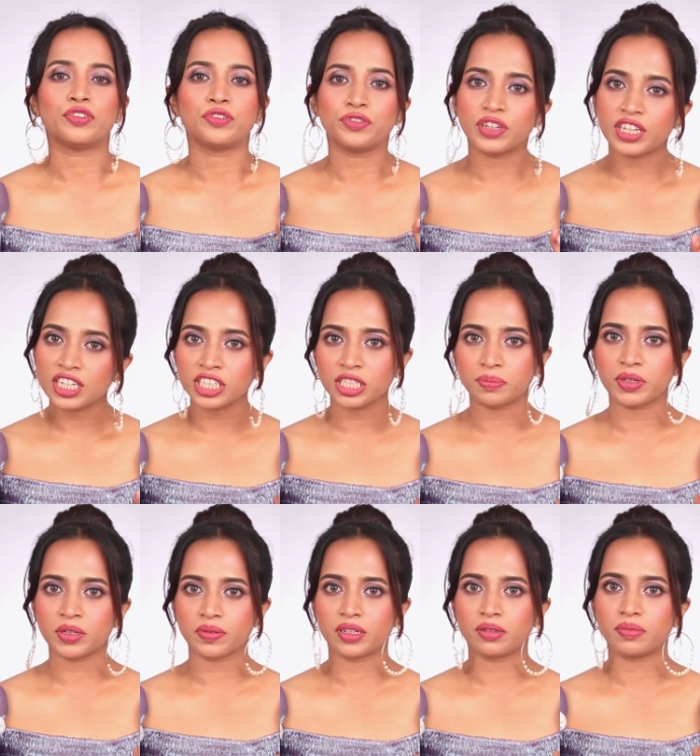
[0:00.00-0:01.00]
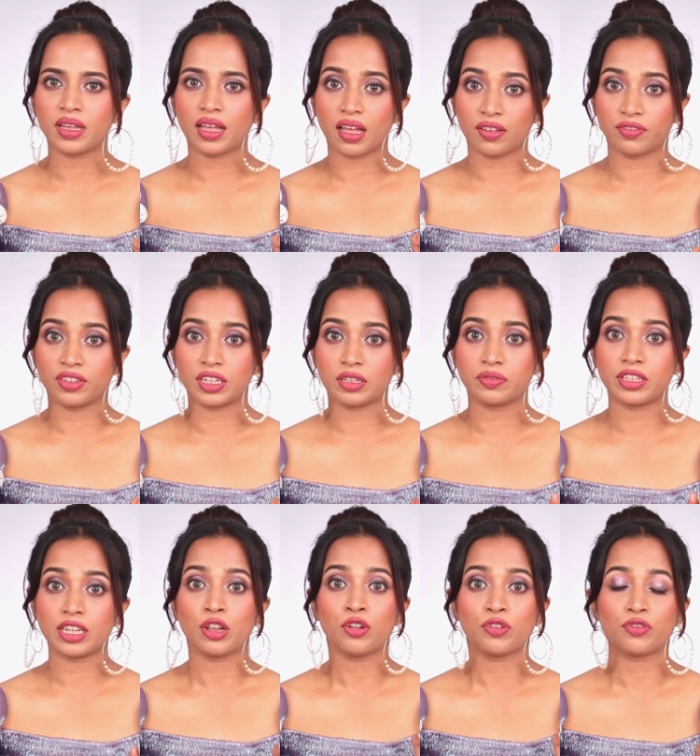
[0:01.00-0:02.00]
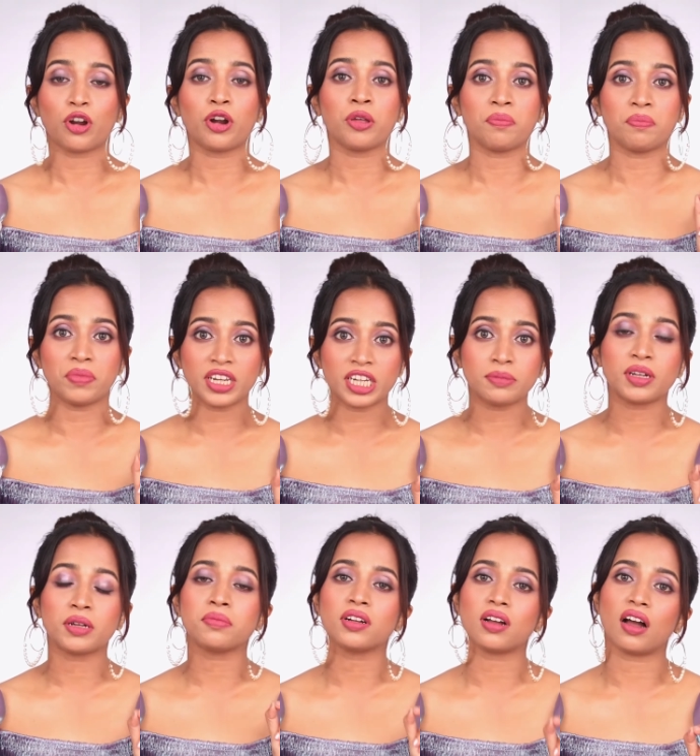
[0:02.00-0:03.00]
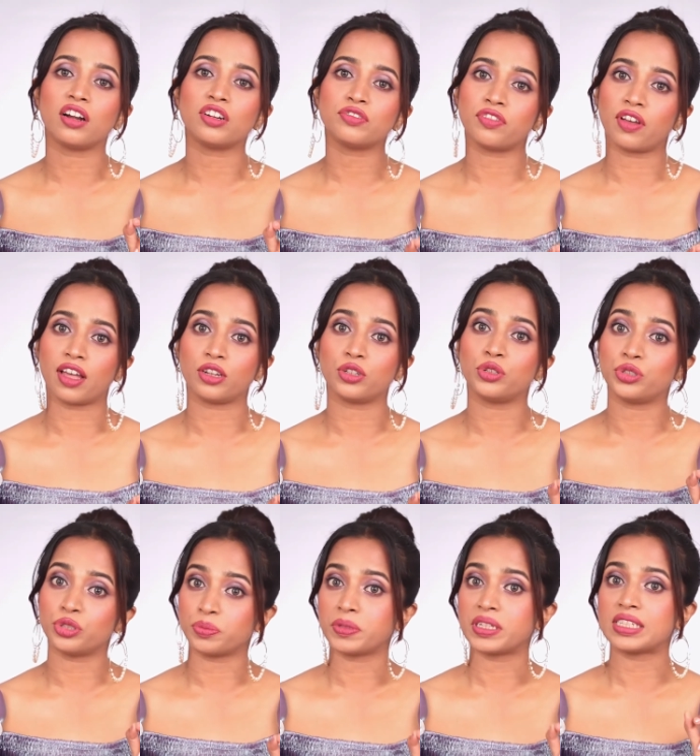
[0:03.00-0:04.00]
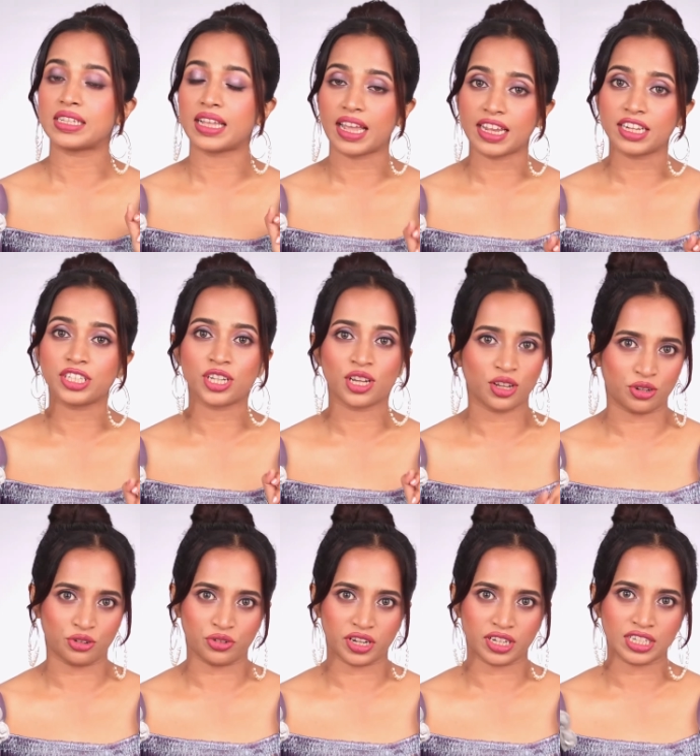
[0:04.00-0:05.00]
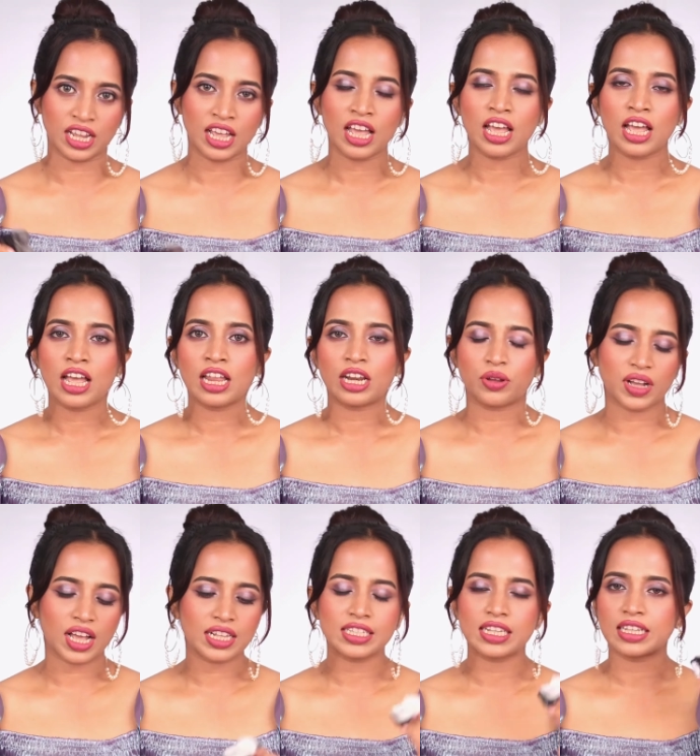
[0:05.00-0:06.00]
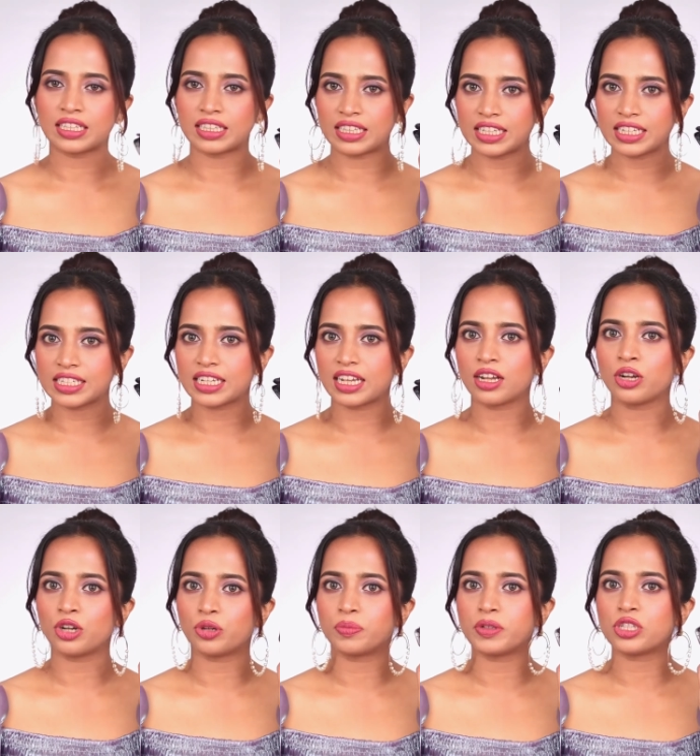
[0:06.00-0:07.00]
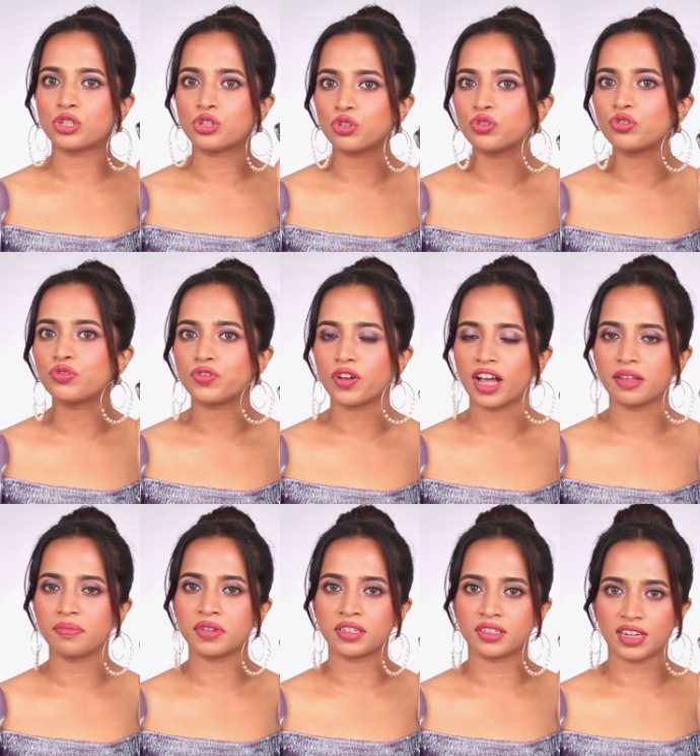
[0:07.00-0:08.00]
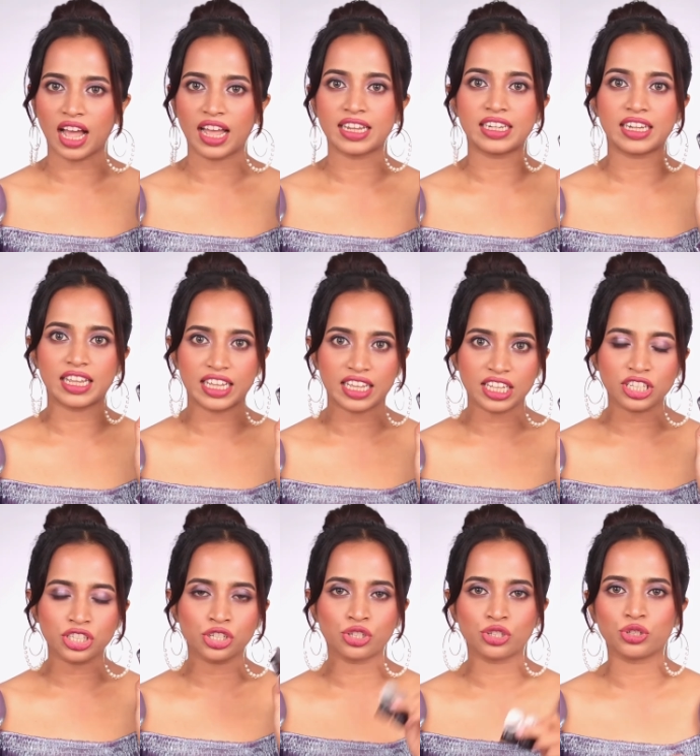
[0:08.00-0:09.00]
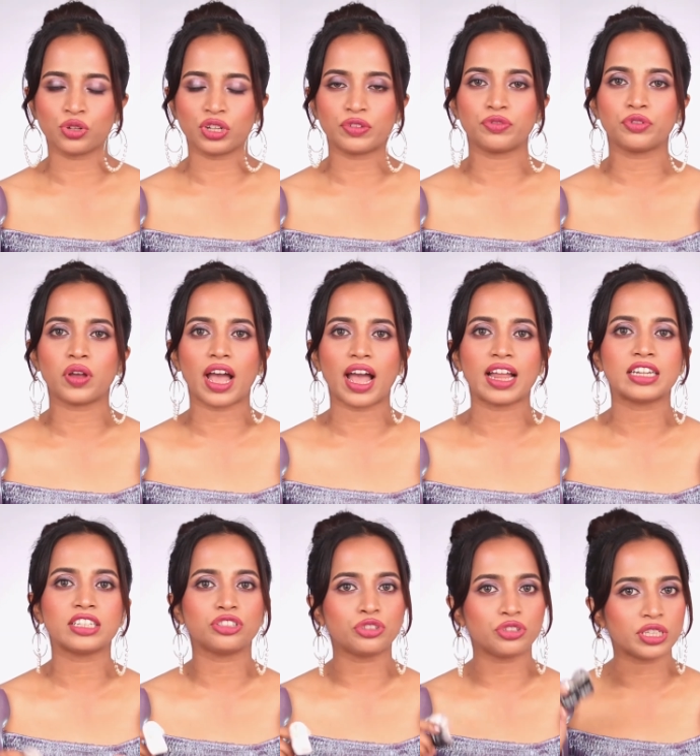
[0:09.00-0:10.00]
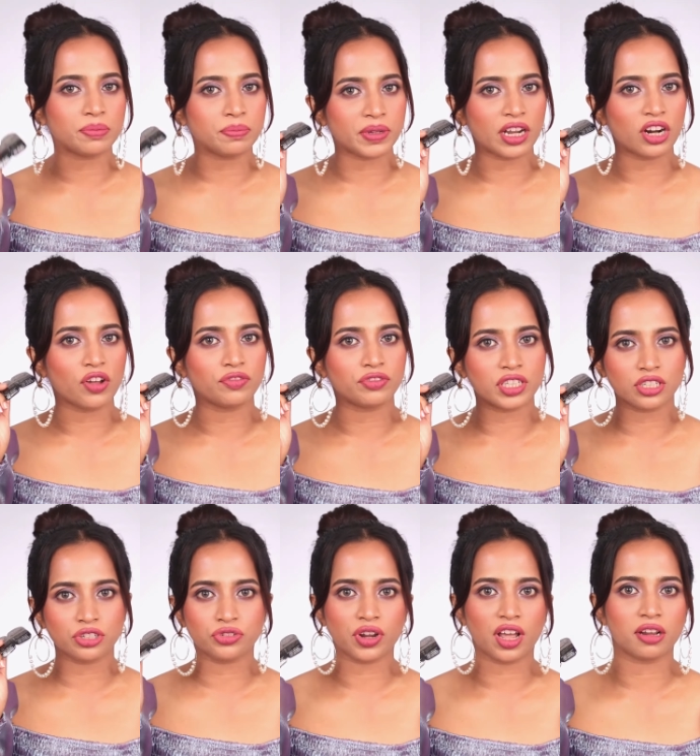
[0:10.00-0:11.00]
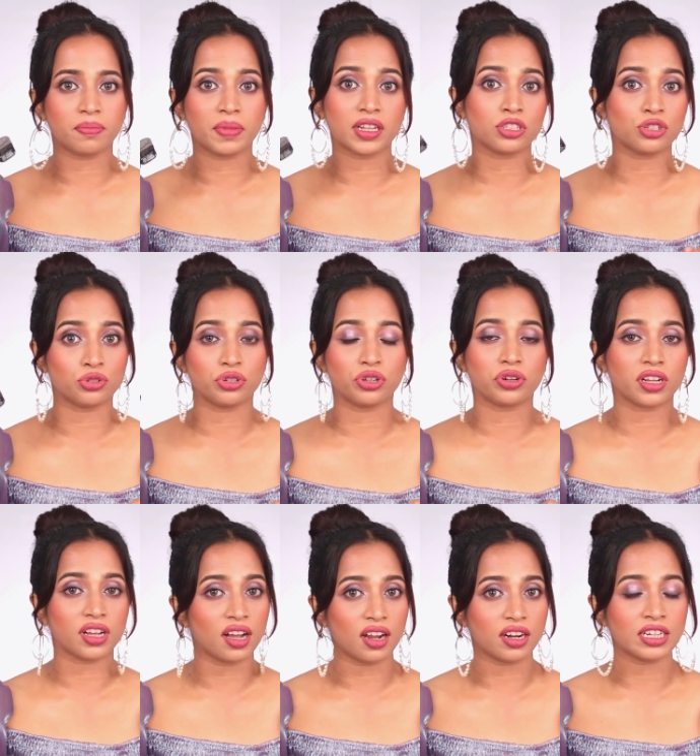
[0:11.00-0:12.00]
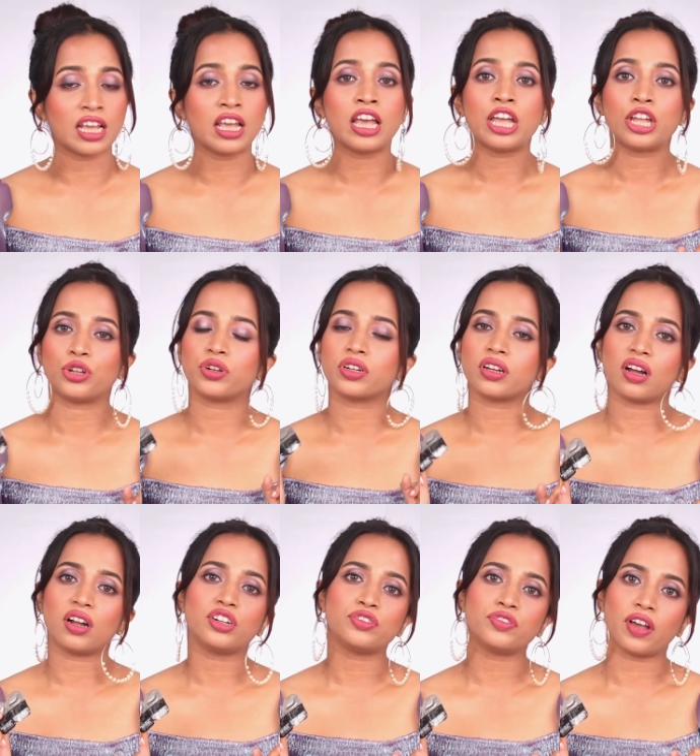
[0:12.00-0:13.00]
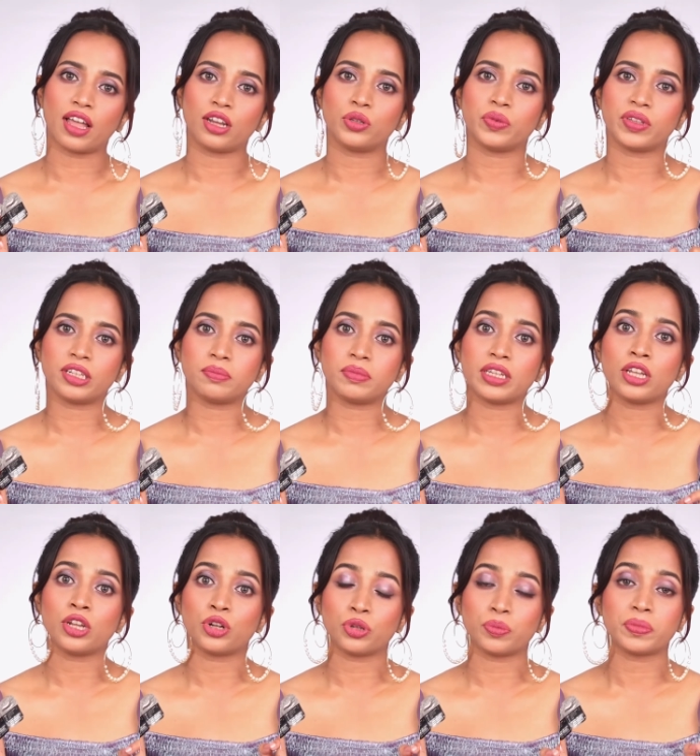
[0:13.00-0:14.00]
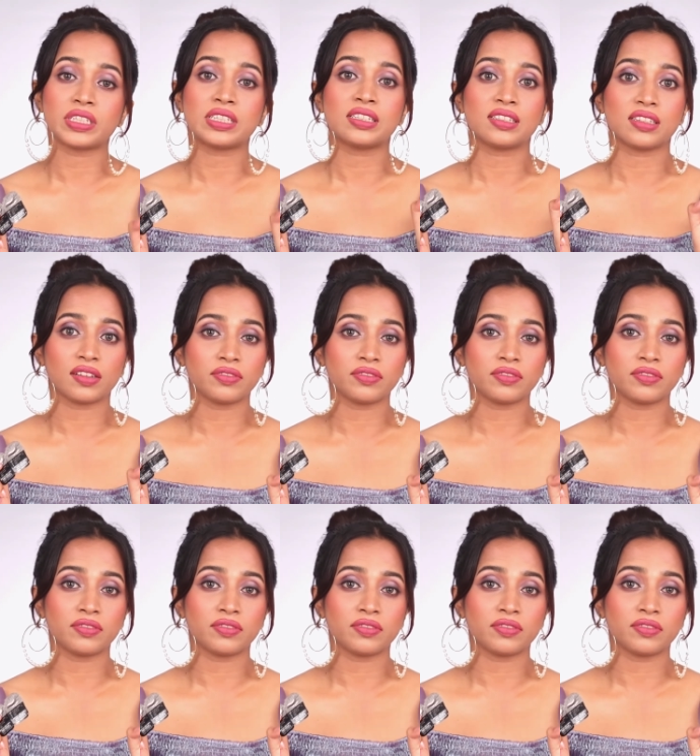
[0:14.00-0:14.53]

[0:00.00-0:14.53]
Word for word: the free shipping will be available for minimum card value rupees 800. Now guys, these are rupees 259 each. So if you add 3 pair of these trial packs to your card value will be rupees